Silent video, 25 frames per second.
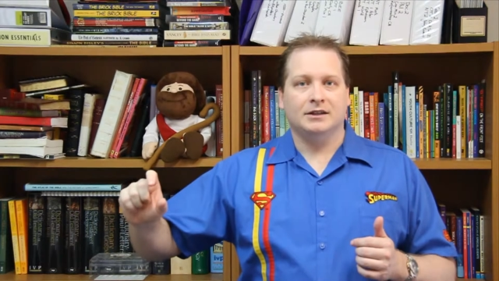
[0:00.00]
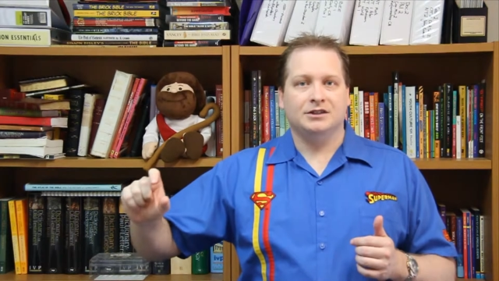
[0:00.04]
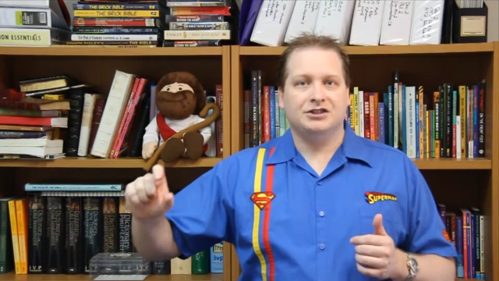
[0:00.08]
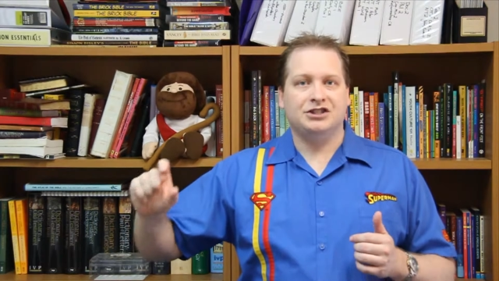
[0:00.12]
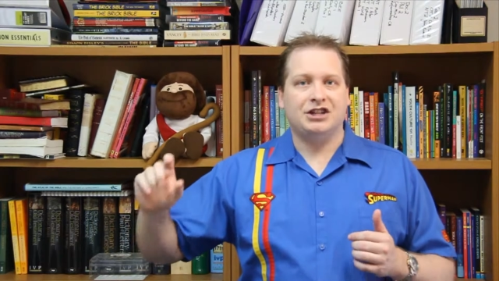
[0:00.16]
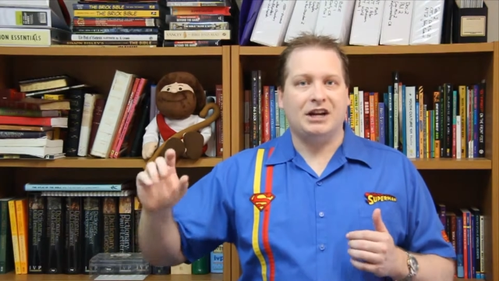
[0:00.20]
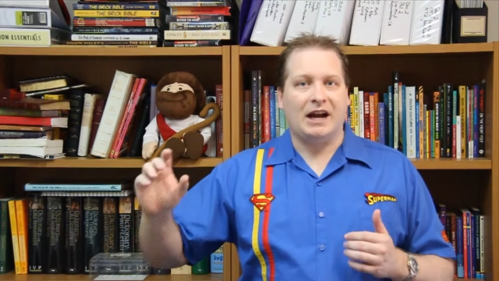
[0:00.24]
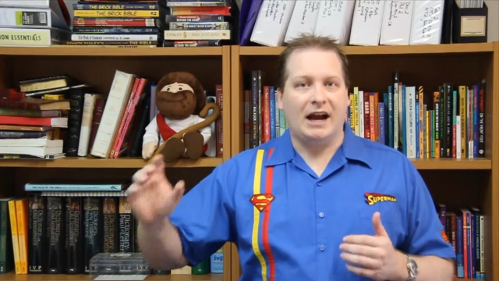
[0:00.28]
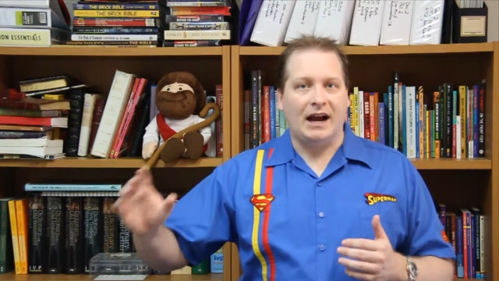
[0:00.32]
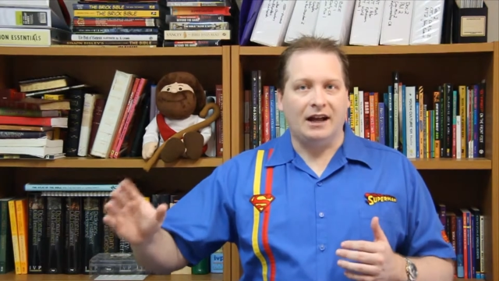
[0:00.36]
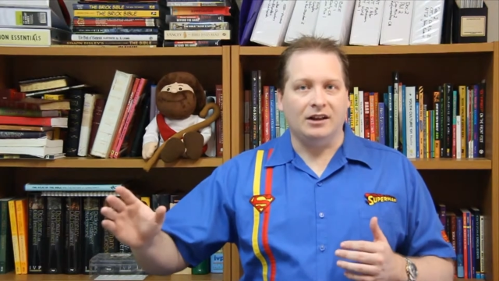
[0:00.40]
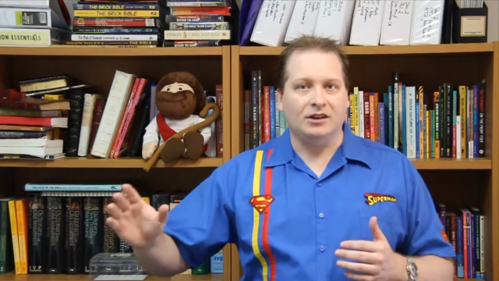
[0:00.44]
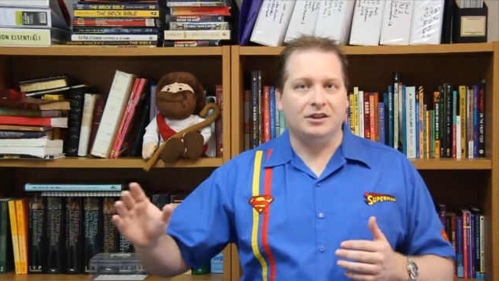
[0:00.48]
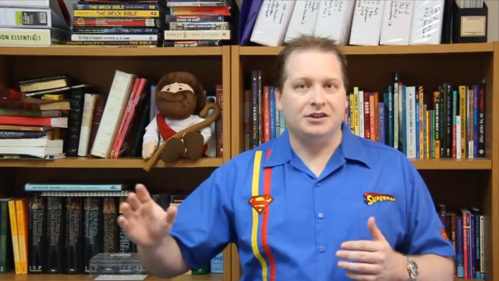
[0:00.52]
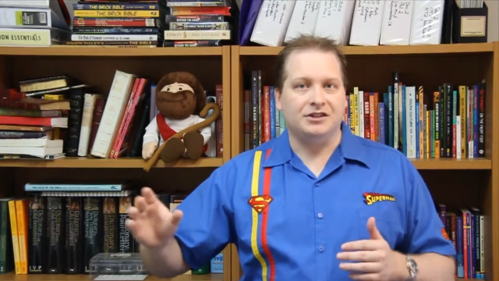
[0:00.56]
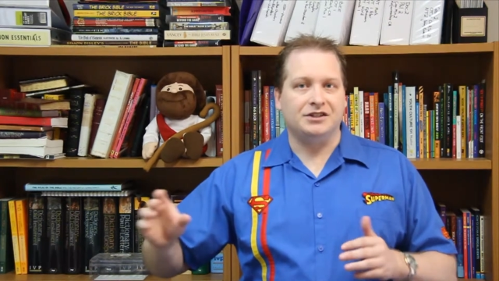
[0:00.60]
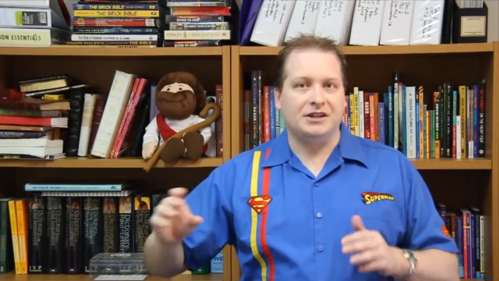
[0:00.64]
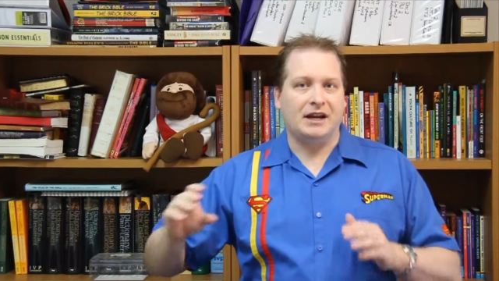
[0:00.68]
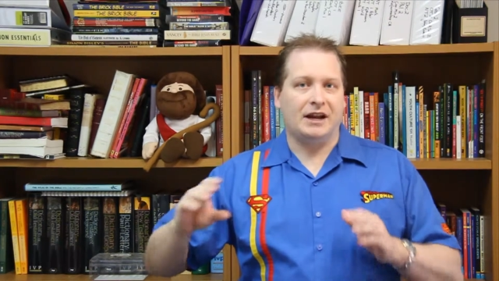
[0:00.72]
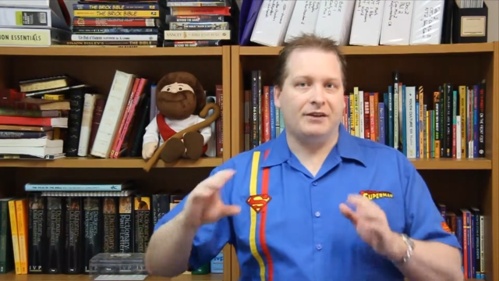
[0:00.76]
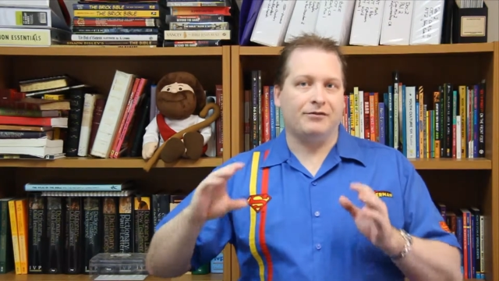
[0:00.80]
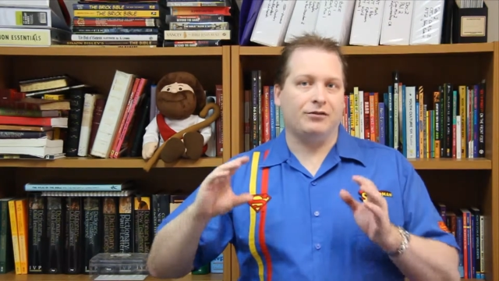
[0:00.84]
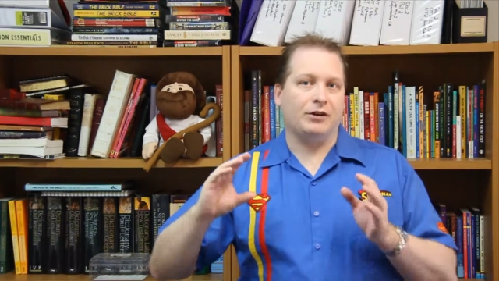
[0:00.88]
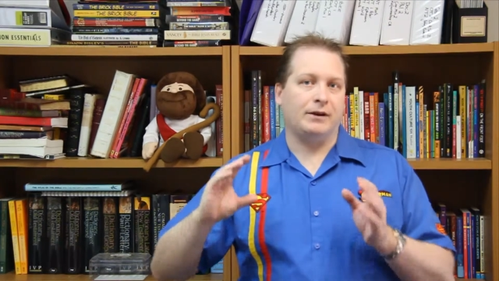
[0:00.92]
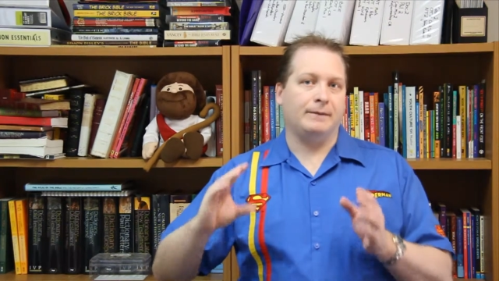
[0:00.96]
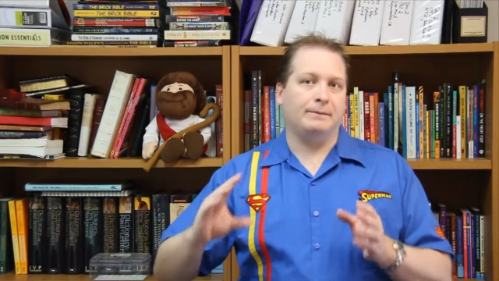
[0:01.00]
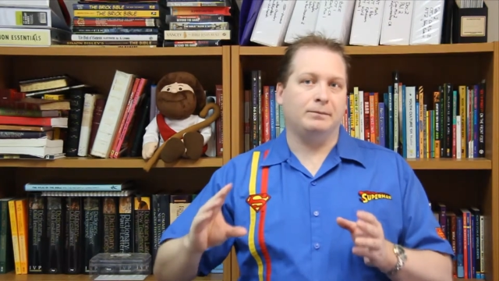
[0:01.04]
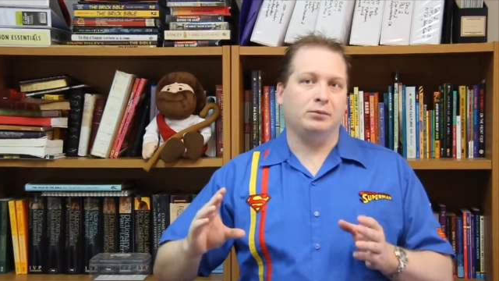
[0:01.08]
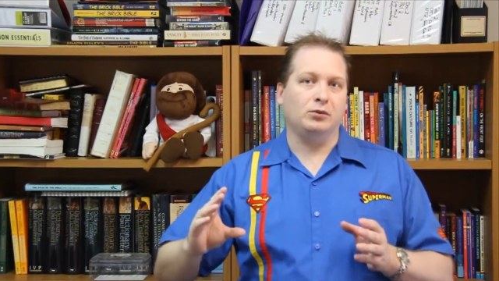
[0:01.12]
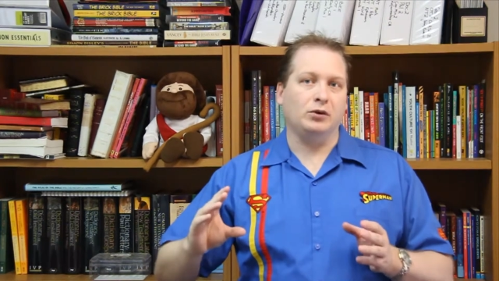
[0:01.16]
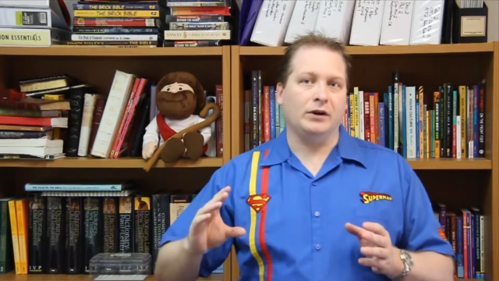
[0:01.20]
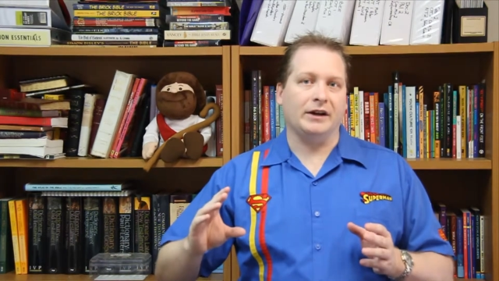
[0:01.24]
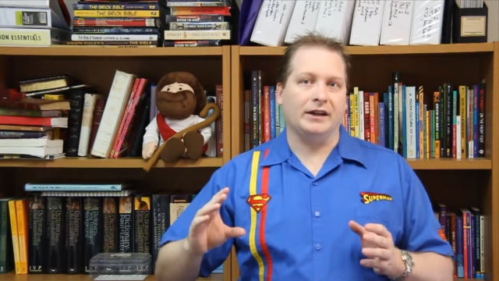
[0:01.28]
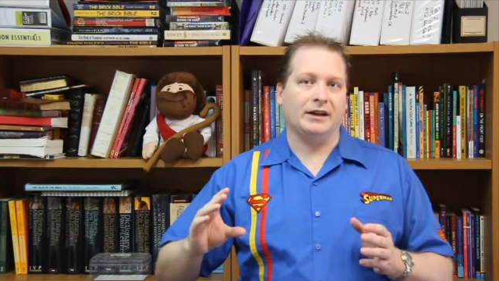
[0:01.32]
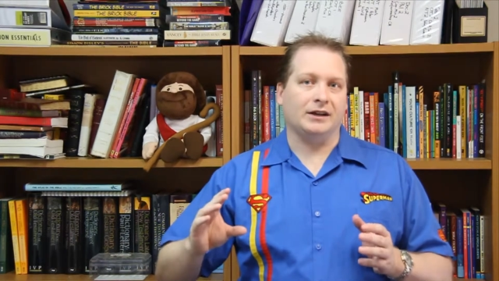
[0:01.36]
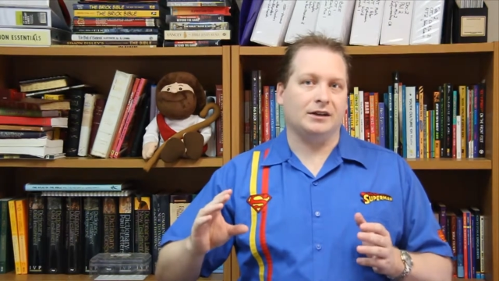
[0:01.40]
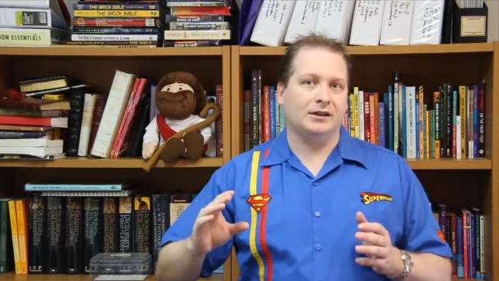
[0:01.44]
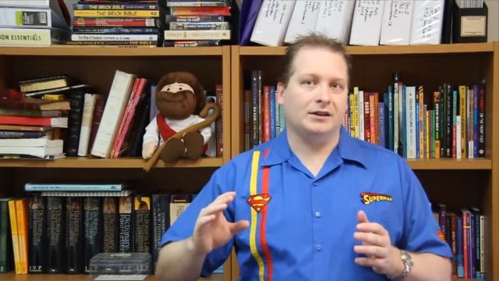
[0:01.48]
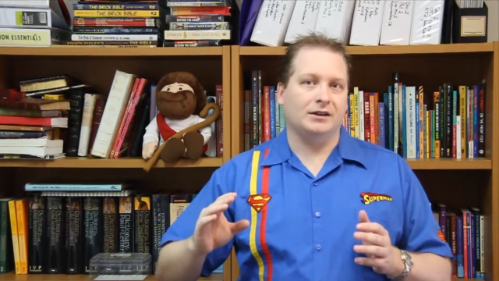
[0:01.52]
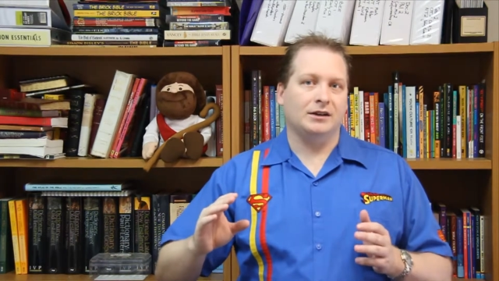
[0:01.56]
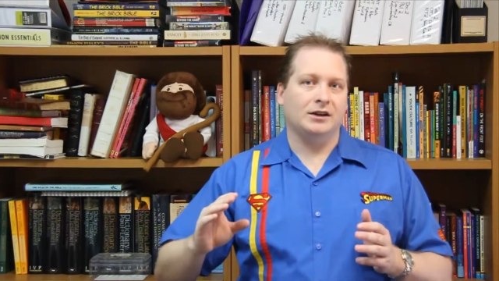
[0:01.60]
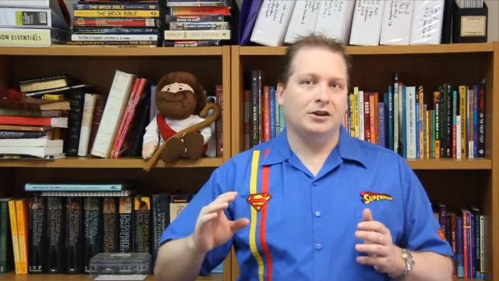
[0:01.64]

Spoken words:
challenge, every brick,